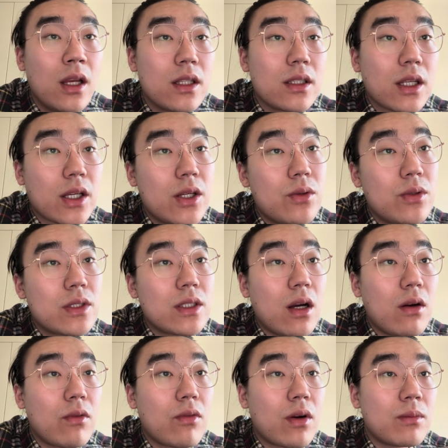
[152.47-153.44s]
The key
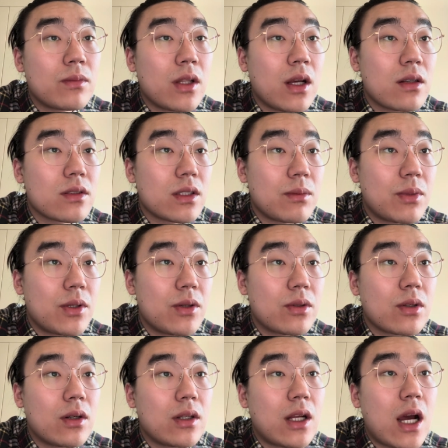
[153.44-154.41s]
results from Nunn's
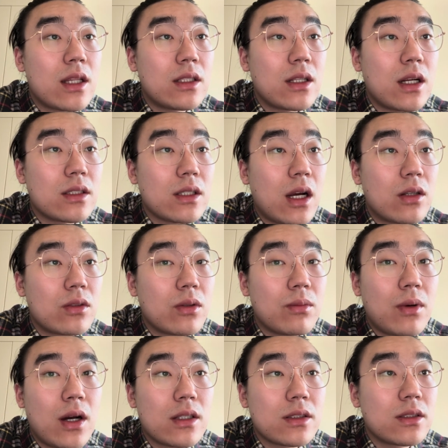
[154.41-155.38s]
empirical analysis are
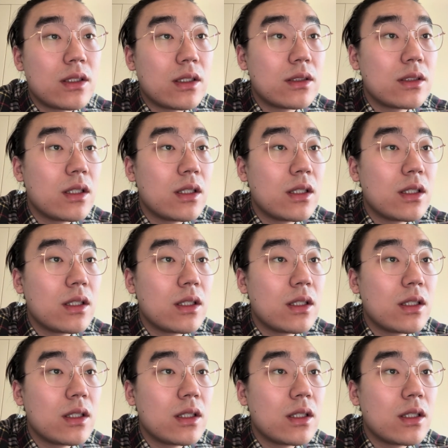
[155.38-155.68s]
robust.